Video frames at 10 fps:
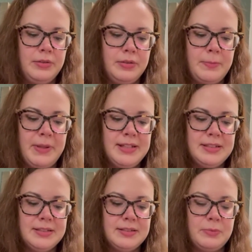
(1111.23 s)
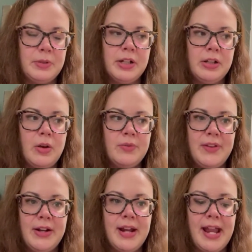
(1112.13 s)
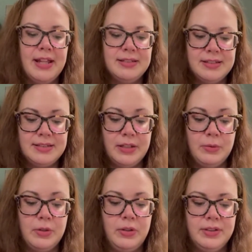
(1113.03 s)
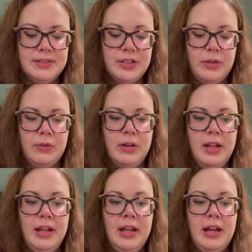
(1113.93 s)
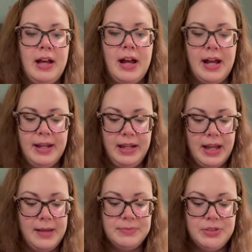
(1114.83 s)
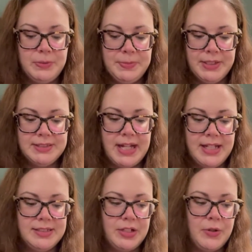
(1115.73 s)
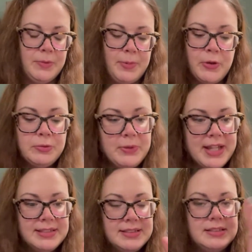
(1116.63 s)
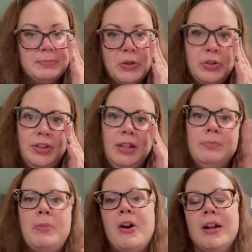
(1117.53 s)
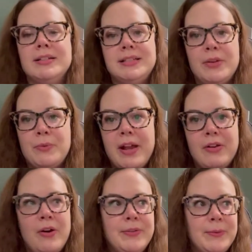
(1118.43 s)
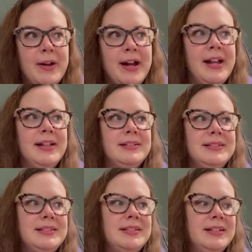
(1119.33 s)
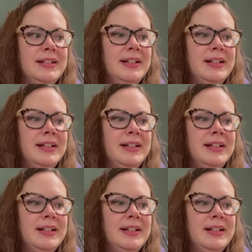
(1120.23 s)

the places we're going to go, there and Disney World. So I'm super excited to go to both places, both theme parks, and ride all the rides.